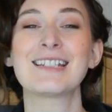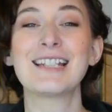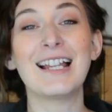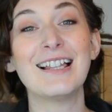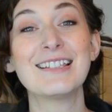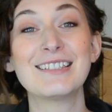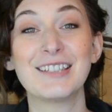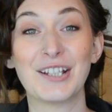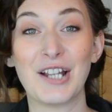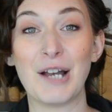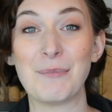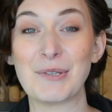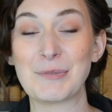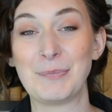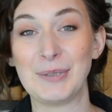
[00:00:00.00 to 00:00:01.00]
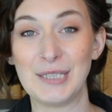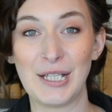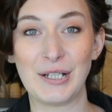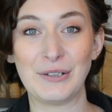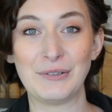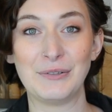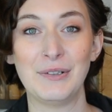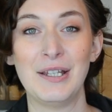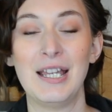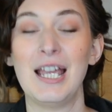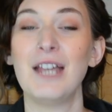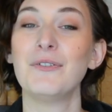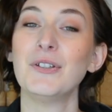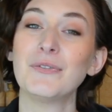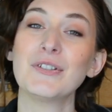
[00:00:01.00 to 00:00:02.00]
Tell us in the comments below.
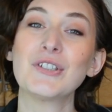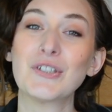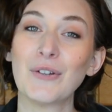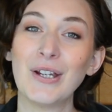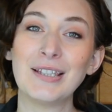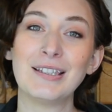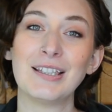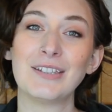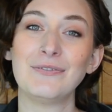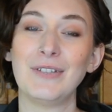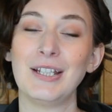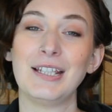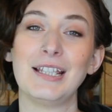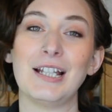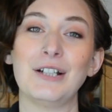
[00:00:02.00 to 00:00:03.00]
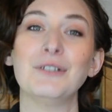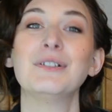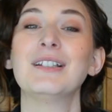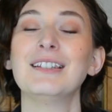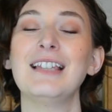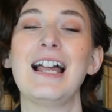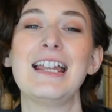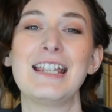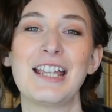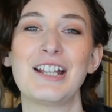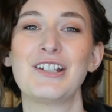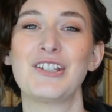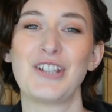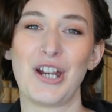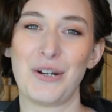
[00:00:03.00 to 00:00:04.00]
If you've enjoyed this video, like
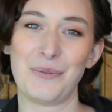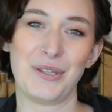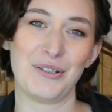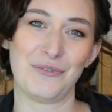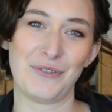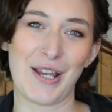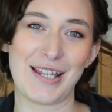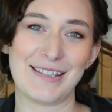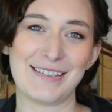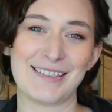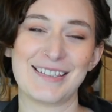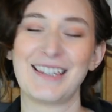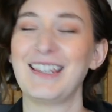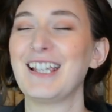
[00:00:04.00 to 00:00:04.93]
and share with your friends.